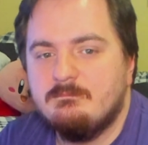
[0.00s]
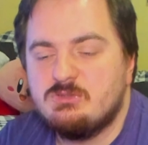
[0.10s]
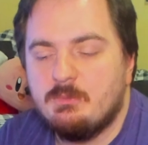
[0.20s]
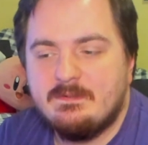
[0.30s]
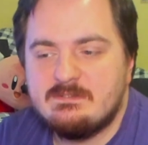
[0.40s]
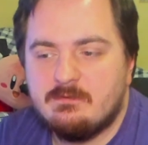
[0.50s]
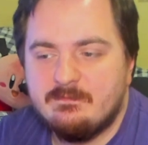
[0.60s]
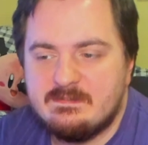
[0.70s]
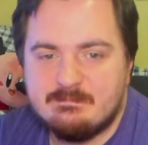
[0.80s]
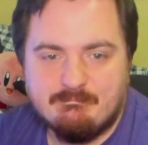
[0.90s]
So what does all
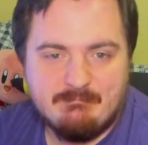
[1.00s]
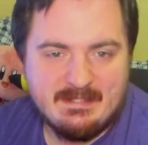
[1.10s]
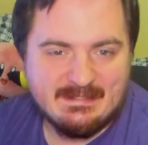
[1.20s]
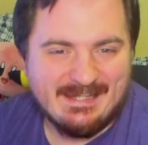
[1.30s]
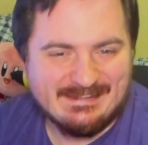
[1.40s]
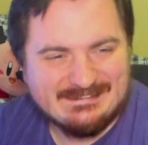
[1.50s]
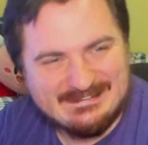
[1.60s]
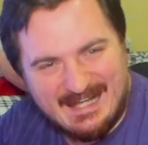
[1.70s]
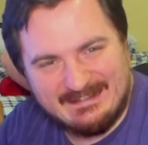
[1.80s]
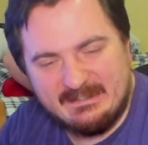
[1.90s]
this mean
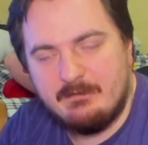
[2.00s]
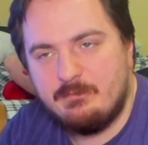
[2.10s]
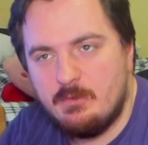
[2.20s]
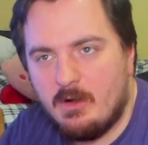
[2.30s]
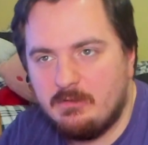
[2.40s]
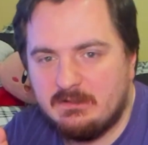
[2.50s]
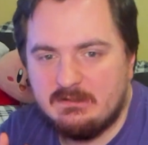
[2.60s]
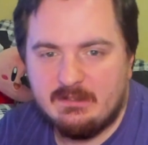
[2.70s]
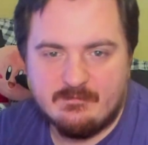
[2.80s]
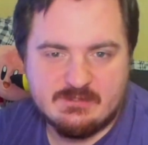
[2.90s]
exactly? If you are a
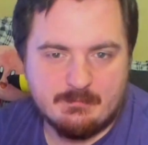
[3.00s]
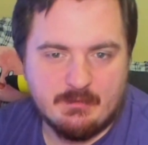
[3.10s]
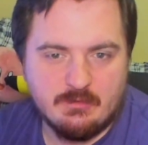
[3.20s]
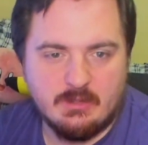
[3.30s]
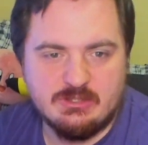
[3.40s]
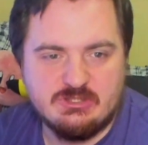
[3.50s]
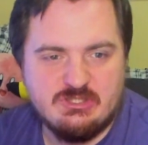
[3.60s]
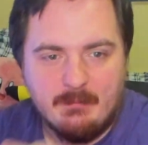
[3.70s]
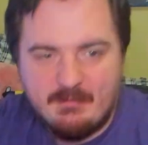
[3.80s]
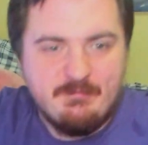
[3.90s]
Clerith shipper, you are
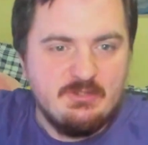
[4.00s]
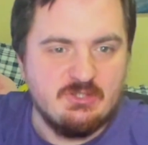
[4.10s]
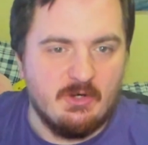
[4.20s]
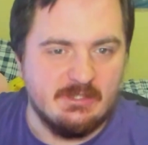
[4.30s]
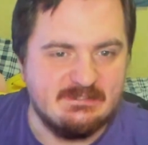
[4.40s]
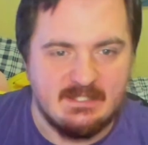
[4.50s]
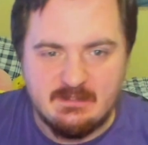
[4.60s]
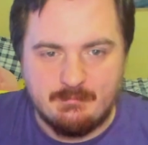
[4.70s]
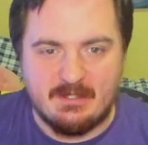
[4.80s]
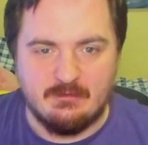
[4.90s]
jumping for joy,
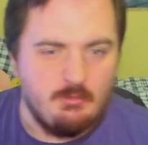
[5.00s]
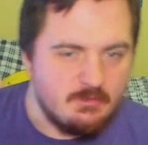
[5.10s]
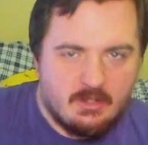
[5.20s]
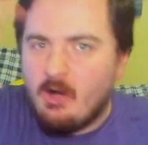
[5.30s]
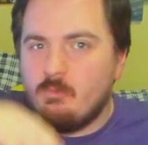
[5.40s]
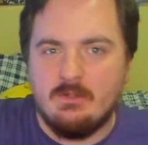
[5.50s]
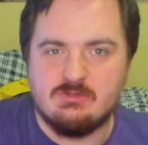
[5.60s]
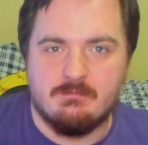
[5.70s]
celebrating, doing cartwheels over